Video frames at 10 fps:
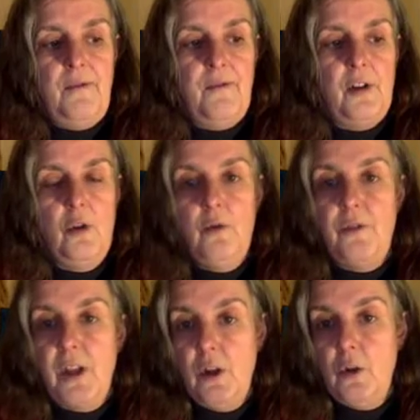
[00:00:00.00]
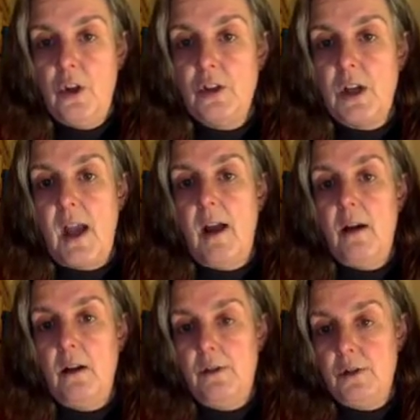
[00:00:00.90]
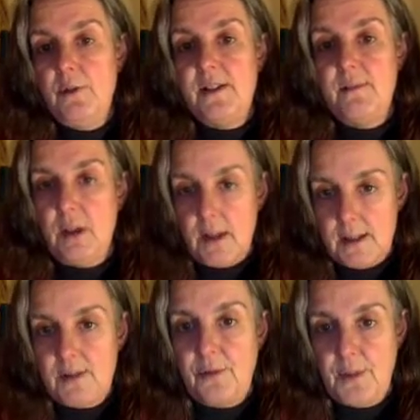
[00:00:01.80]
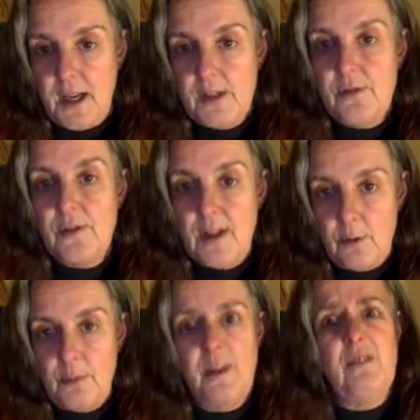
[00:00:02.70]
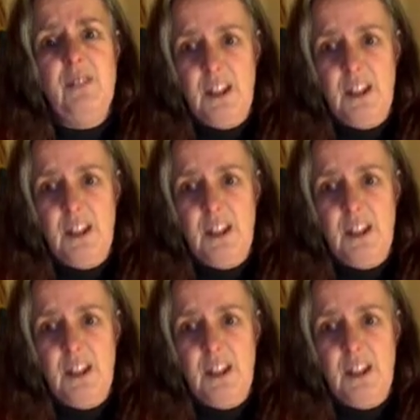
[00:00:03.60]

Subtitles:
do with some guidance from the angels, now would be a really good time to have a reading, I think,